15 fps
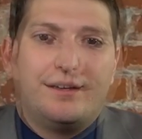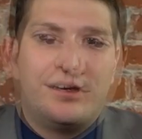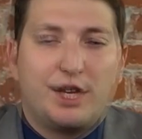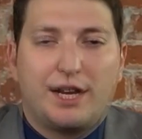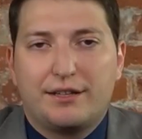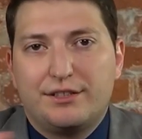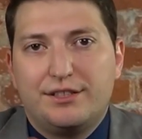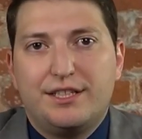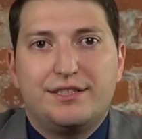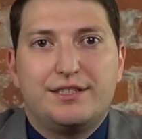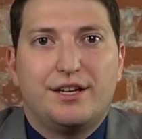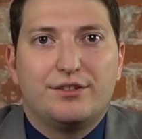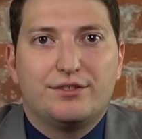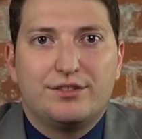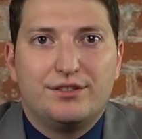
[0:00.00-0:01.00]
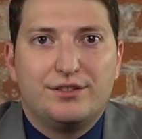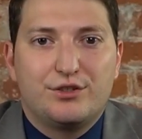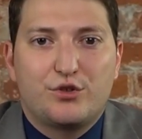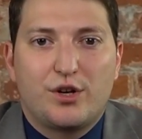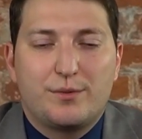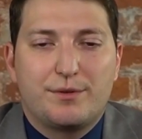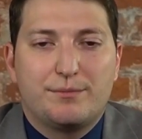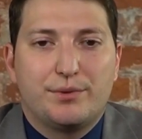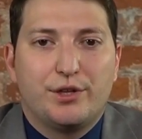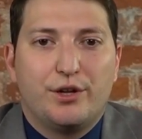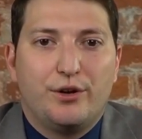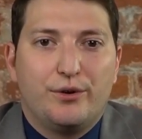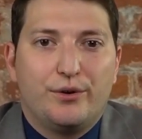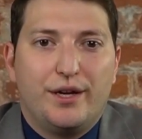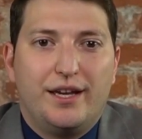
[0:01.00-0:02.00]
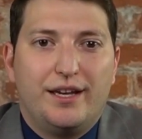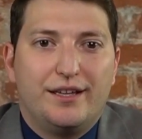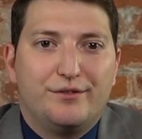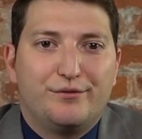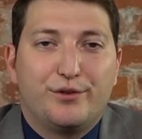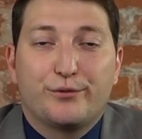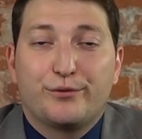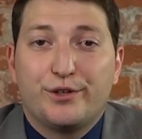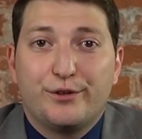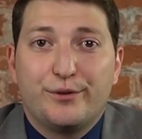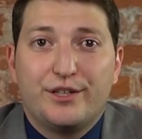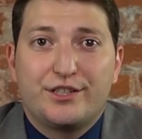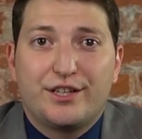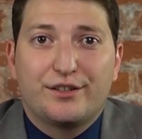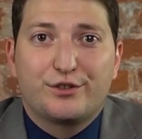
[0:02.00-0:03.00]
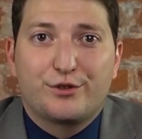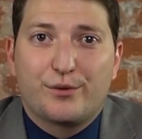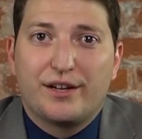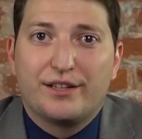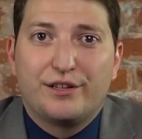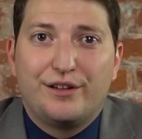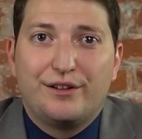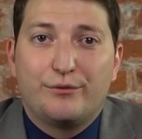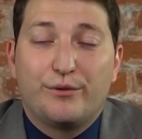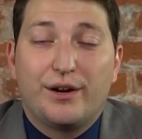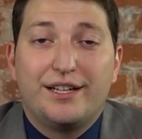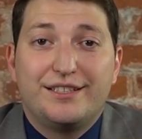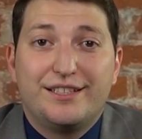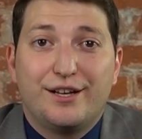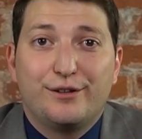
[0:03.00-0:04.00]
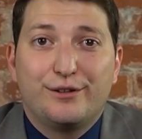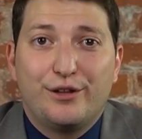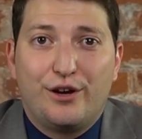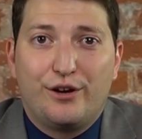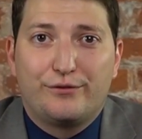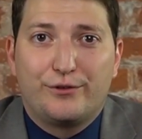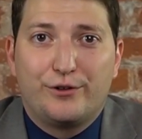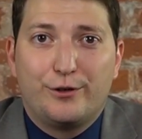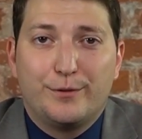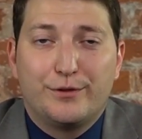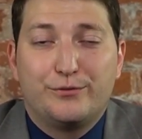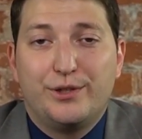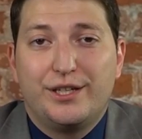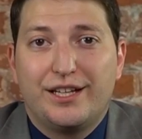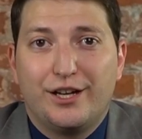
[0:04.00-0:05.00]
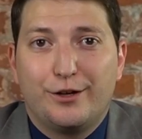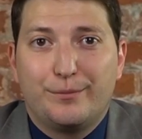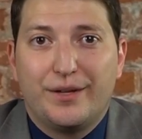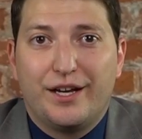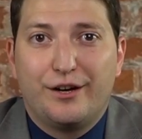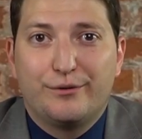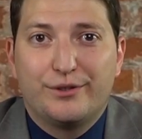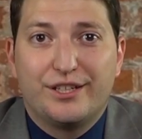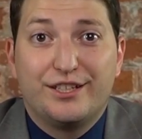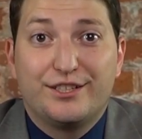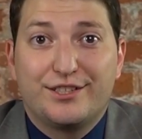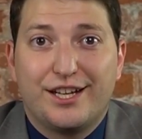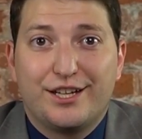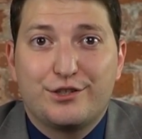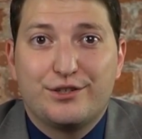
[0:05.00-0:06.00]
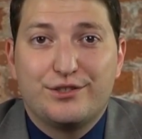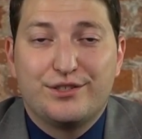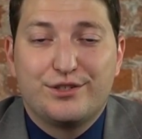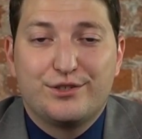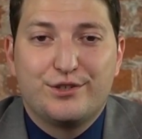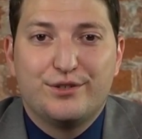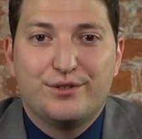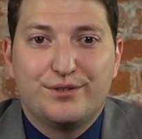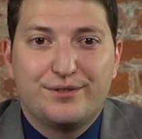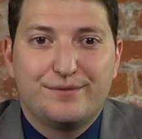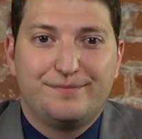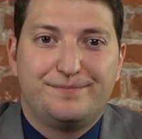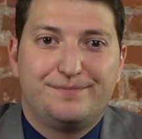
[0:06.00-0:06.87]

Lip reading: Check out the details in the description below, and feel free to reach out to Reidel Law Firm if we can help you out with any sanctions issues.